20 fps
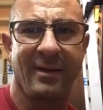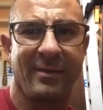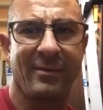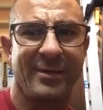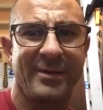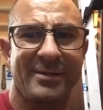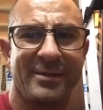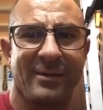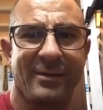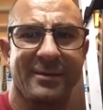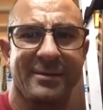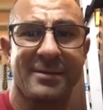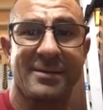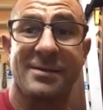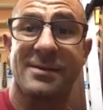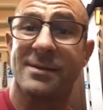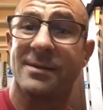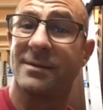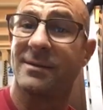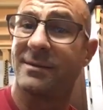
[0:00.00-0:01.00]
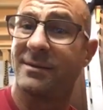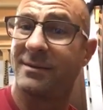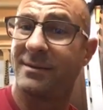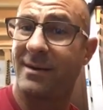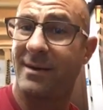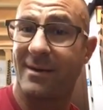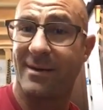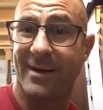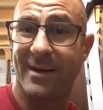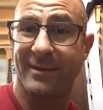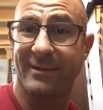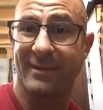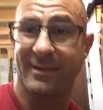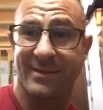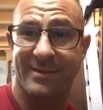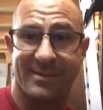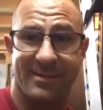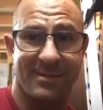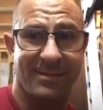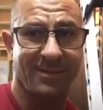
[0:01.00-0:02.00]
results are
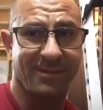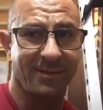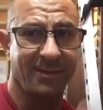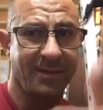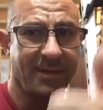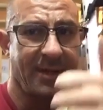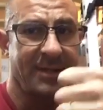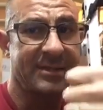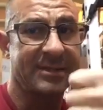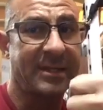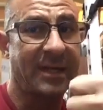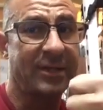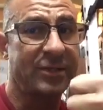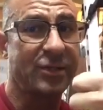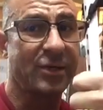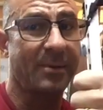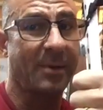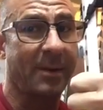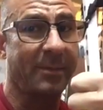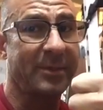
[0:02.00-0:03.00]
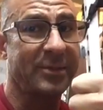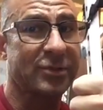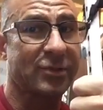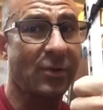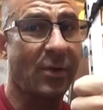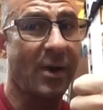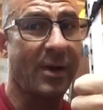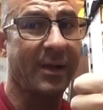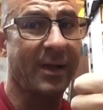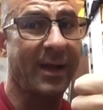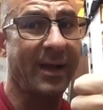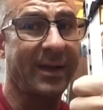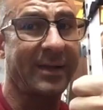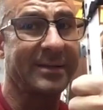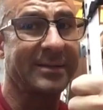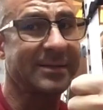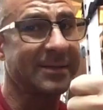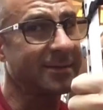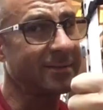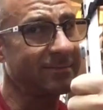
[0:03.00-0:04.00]
endless. Stay Jim Army strong,
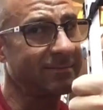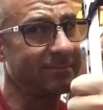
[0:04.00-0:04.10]
guys.